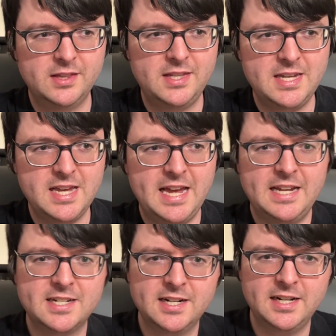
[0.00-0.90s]
the
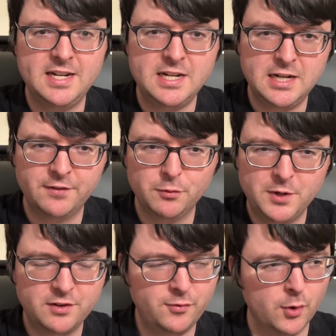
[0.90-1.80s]

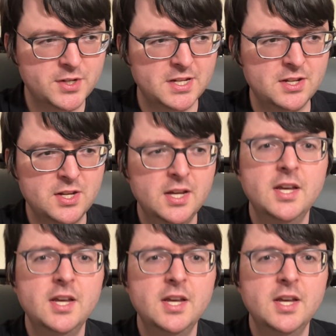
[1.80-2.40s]
anti-government forces.